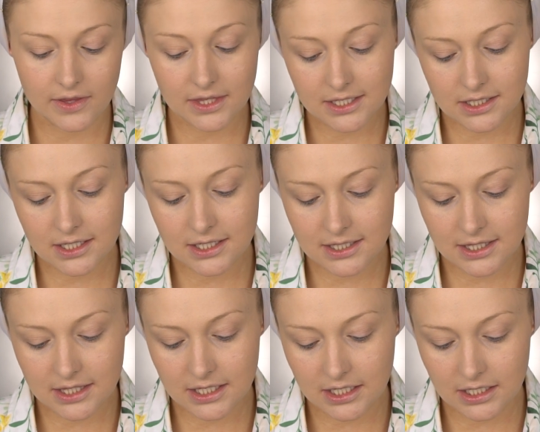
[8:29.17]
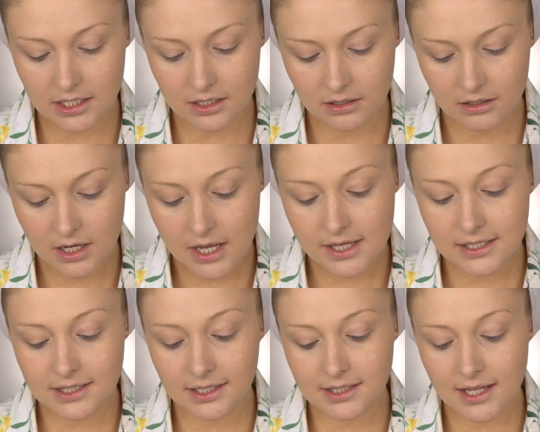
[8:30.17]
And this is the
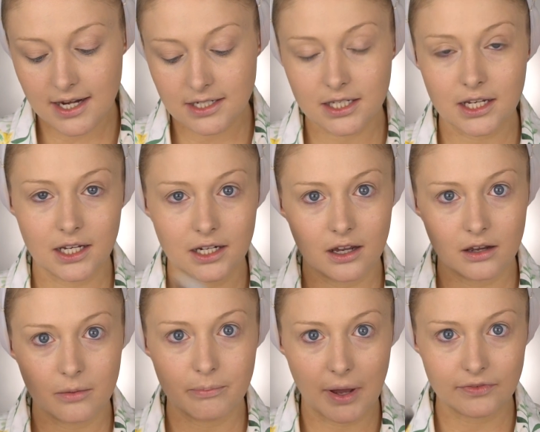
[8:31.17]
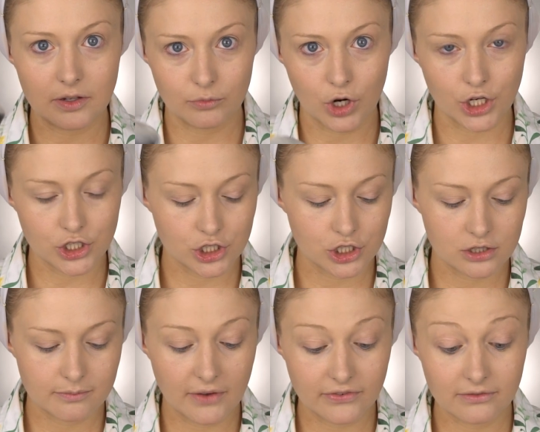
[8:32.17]
618
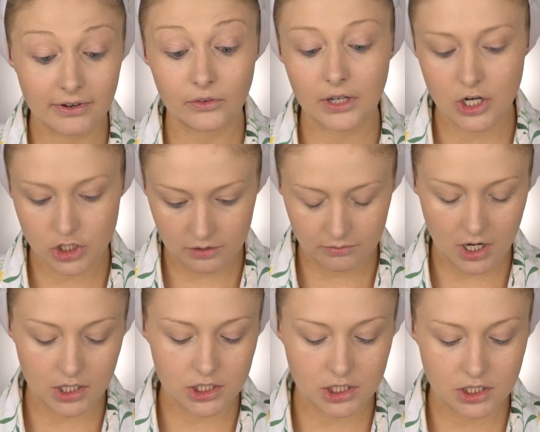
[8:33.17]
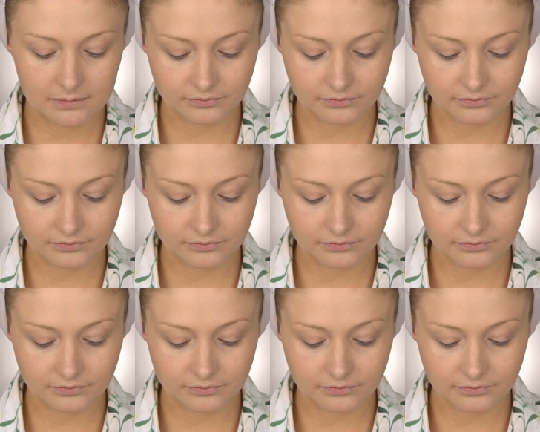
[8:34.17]
buffing foundation brush.